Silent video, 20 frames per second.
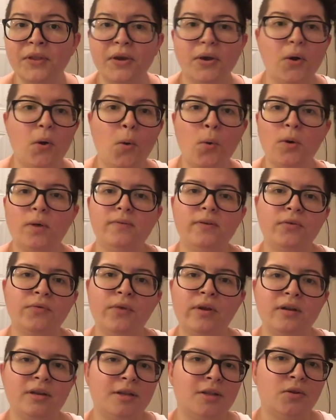or if you
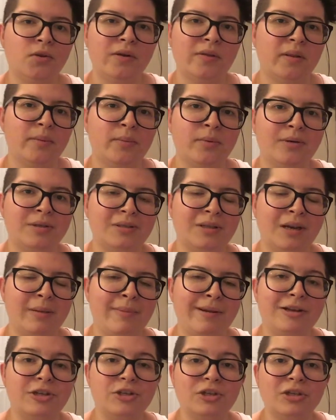read either of the books that I
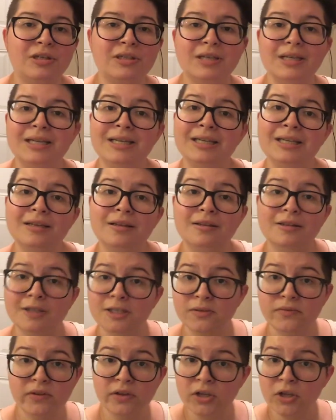mentioned in
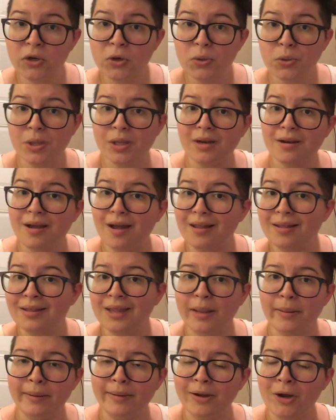this video, then
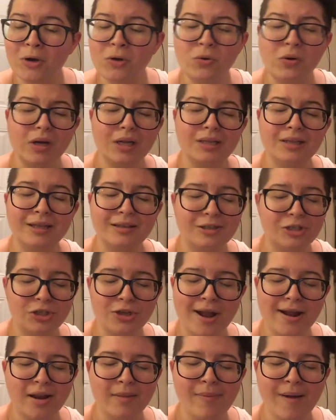let me know. Let's
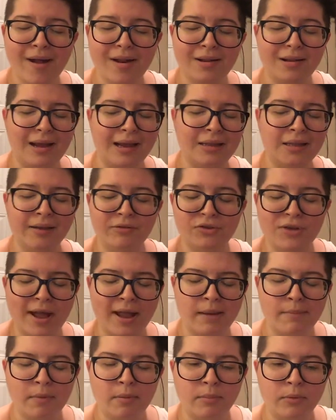chat about it. I love
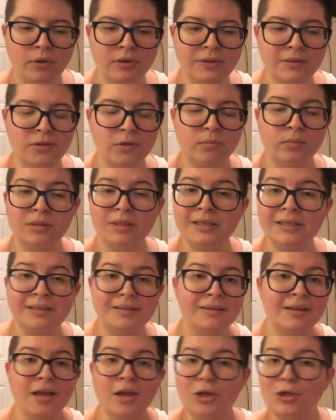chatting about books, so
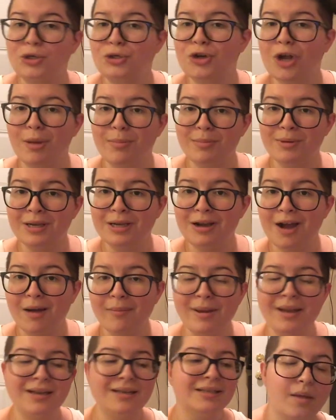please drop me a
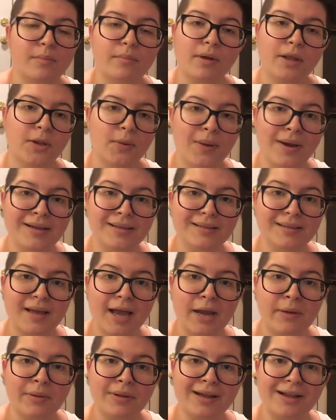comment. But otherwise,
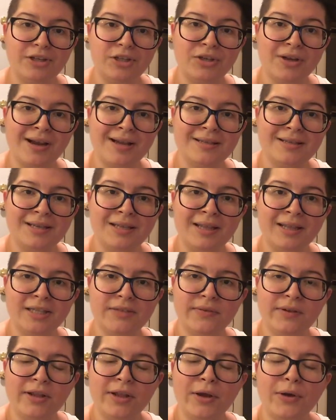I will catch you guys in the
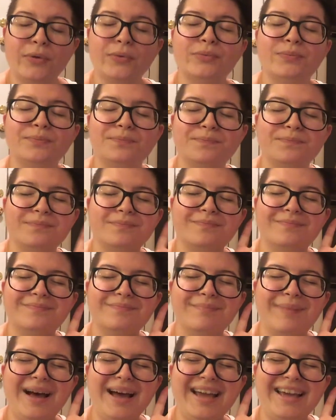next video.
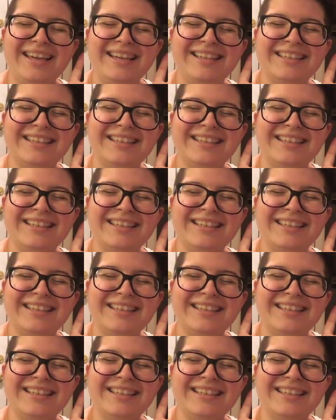Bye!